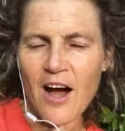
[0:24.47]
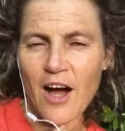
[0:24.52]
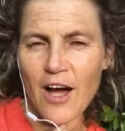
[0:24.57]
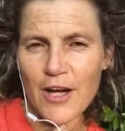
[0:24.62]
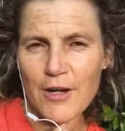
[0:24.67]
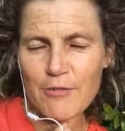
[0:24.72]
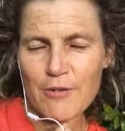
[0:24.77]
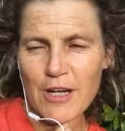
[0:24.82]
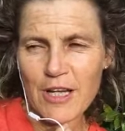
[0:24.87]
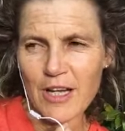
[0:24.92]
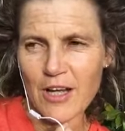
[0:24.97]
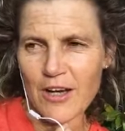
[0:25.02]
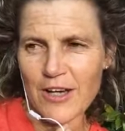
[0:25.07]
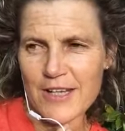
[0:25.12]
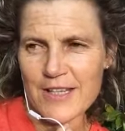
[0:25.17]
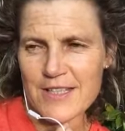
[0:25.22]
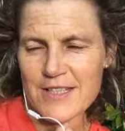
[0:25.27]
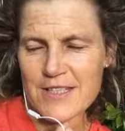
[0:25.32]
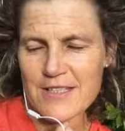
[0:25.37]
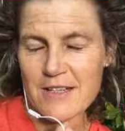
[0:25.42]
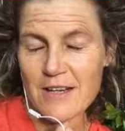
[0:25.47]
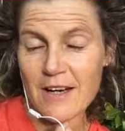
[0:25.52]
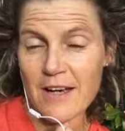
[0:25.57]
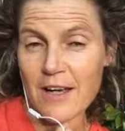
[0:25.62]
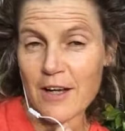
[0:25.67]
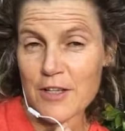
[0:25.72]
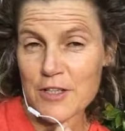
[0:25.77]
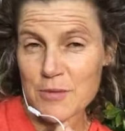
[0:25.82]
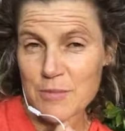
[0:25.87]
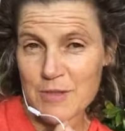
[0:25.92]
I realised, I
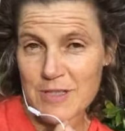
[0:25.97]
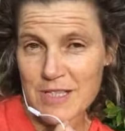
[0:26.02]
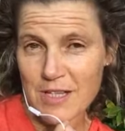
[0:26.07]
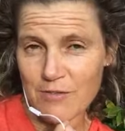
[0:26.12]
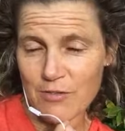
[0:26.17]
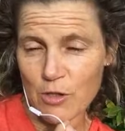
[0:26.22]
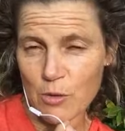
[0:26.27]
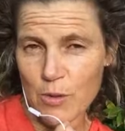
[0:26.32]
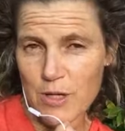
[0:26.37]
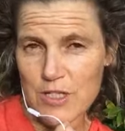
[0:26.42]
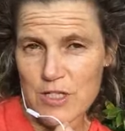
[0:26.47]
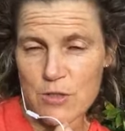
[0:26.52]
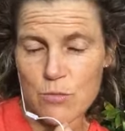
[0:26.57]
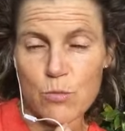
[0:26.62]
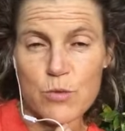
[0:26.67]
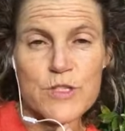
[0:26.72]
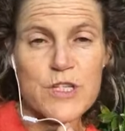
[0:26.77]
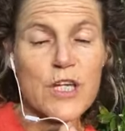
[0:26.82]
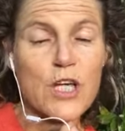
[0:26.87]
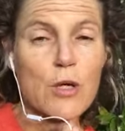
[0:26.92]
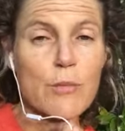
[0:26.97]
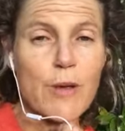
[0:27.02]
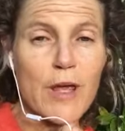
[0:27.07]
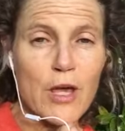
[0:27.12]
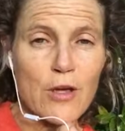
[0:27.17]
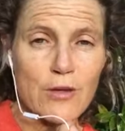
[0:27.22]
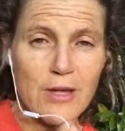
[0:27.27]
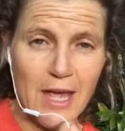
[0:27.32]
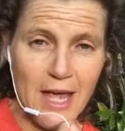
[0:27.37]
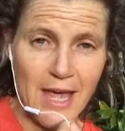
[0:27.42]
asked myself the question, was it going to be
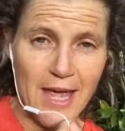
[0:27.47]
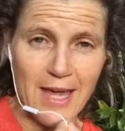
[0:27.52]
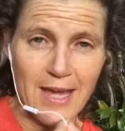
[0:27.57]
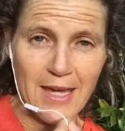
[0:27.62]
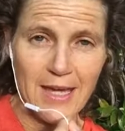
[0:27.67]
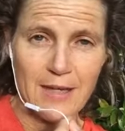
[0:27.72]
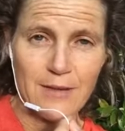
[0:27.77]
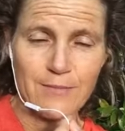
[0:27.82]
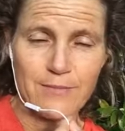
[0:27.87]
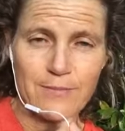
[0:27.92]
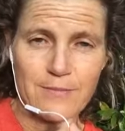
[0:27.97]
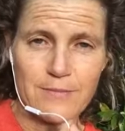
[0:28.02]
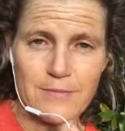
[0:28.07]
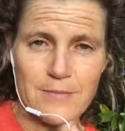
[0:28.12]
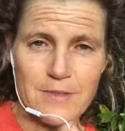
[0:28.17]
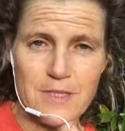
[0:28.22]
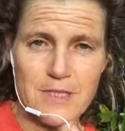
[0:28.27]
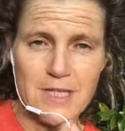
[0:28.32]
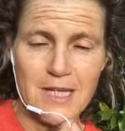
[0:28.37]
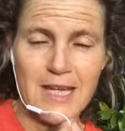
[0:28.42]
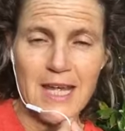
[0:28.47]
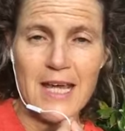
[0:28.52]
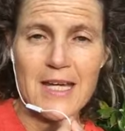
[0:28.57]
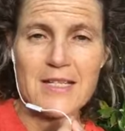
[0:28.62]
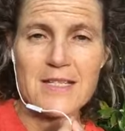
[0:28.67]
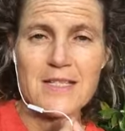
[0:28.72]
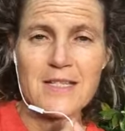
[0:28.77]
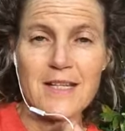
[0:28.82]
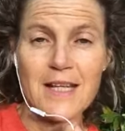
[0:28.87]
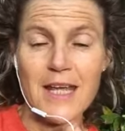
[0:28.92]
okay to
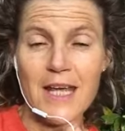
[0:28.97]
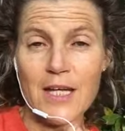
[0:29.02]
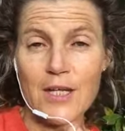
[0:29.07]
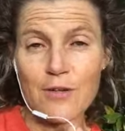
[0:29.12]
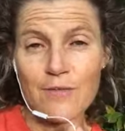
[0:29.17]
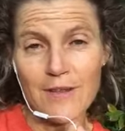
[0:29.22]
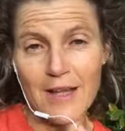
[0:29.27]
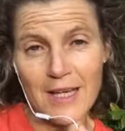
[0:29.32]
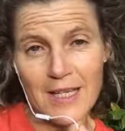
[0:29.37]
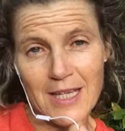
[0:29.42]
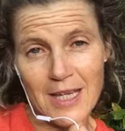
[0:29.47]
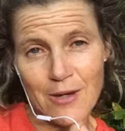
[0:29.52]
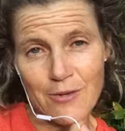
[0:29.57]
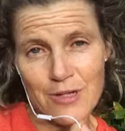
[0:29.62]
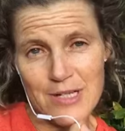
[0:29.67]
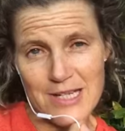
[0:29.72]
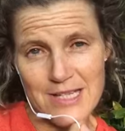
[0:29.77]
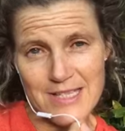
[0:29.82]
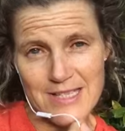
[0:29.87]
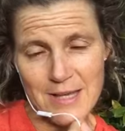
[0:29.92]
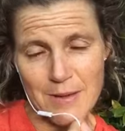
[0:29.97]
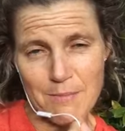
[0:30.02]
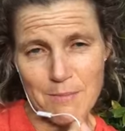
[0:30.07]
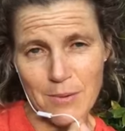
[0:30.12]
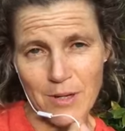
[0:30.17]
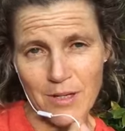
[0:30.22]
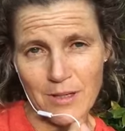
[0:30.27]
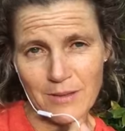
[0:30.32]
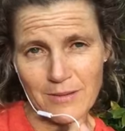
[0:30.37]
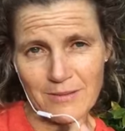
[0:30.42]
get to the end of that year in
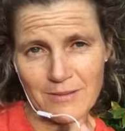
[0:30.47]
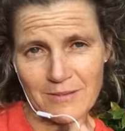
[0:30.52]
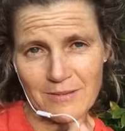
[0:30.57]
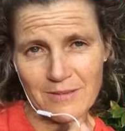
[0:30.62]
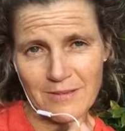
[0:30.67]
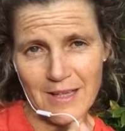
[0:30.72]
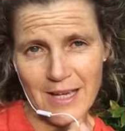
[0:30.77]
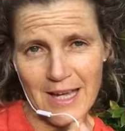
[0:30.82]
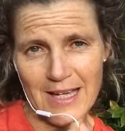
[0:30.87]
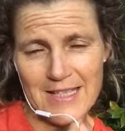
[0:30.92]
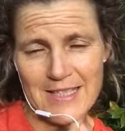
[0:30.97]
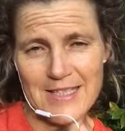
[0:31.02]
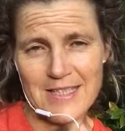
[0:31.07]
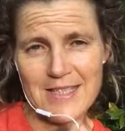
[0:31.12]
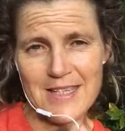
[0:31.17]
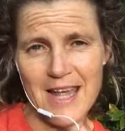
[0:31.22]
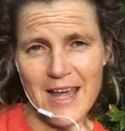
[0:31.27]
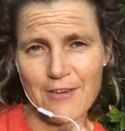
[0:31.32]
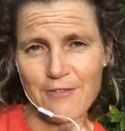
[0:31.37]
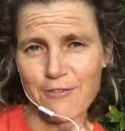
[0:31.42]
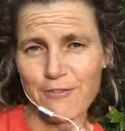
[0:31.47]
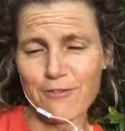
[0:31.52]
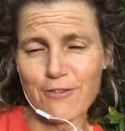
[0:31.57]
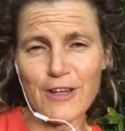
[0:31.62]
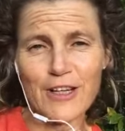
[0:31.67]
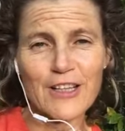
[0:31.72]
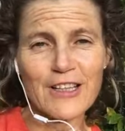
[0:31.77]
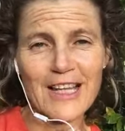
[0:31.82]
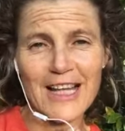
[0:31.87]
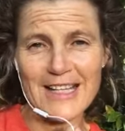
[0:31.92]
December and
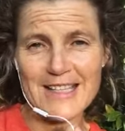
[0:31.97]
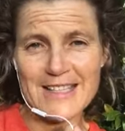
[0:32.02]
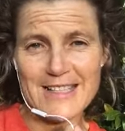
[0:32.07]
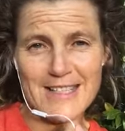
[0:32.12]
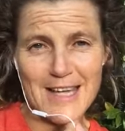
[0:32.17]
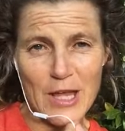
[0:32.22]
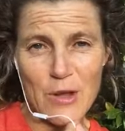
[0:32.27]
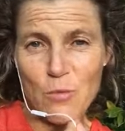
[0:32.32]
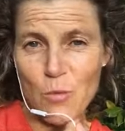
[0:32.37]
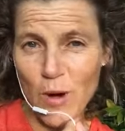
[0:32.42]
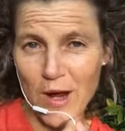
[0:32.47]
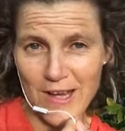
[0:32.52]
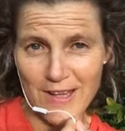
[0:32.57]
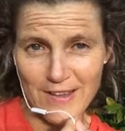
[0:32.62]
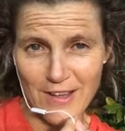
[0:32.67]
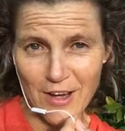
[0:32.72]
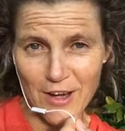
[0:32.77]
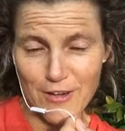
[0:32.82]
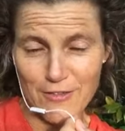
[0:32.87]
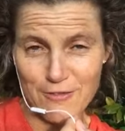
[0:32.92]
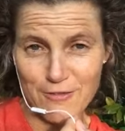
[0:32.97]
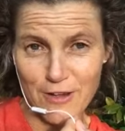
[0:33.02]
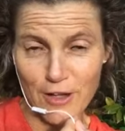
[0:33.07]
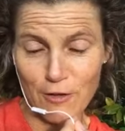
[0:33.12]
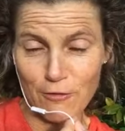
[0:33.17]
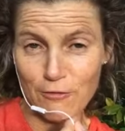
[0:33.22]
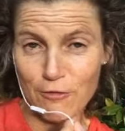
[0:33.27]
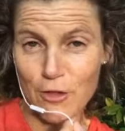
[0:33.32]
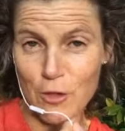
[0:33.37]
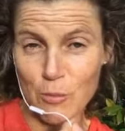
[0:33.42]
feel that same way that I'd
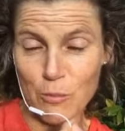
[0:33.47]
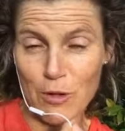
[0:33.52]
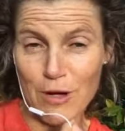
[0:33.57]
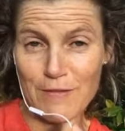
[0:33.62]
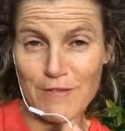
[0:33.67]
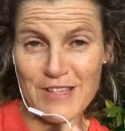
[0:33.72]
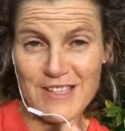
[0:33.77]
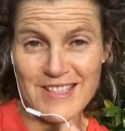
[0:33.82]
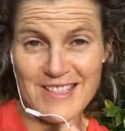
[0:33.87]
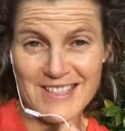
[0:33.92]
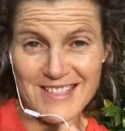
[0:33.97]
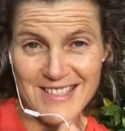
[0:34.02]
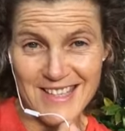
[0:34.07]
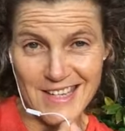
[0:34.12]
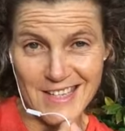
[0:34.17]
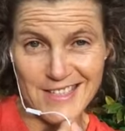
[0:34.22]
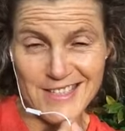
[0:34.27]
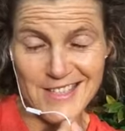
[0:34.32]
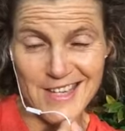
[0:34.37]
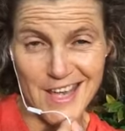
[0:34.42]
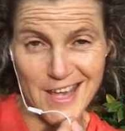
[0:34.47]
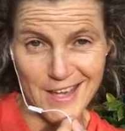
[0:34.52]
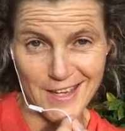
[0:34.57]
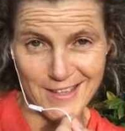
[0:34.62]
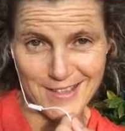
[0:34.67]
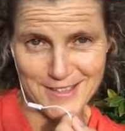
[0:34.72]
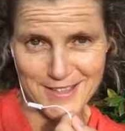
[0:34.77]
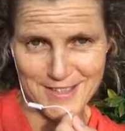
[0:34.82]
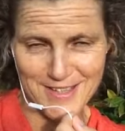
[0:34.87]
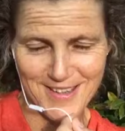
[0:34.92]
felt for the previous 6
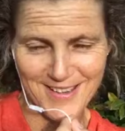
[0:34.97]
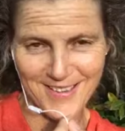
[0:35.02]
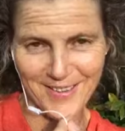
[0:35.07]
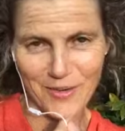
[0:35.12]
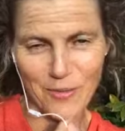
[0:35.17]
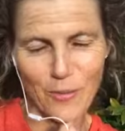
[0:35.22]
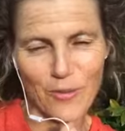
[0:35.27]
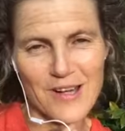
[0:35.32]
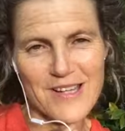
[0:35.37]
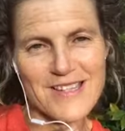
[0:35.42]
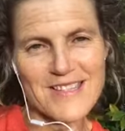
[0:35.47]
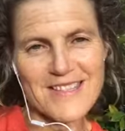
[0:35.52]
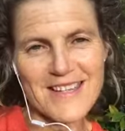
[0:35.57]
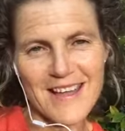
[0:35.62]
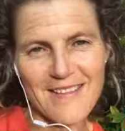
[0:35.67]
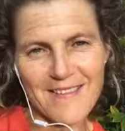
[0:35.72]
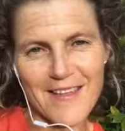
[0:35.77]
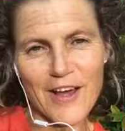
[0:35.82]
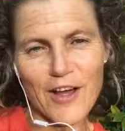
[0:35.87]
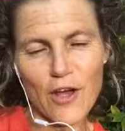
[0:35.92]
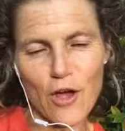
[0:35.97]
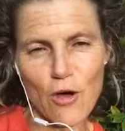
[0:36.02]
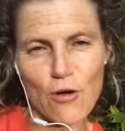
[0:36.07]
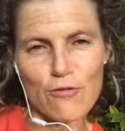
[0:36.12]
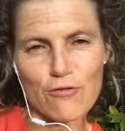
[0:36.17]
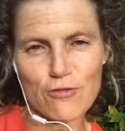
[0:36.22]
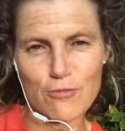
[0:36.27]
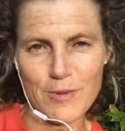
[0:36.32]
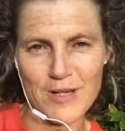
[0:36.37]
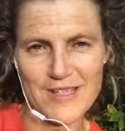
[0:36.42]
years, where I'd set that
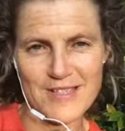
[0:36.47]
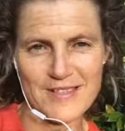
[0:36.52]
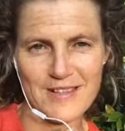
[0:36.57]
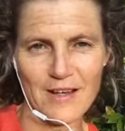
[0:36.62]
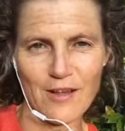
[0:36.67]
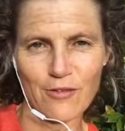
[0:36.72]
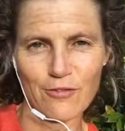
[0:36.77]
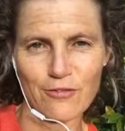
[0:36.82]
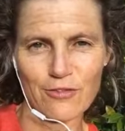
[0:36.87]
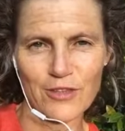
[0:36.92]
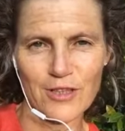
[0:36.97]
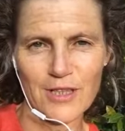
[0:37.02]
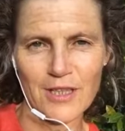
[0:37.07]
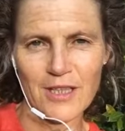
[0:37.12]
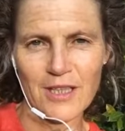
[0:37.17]
goal for myself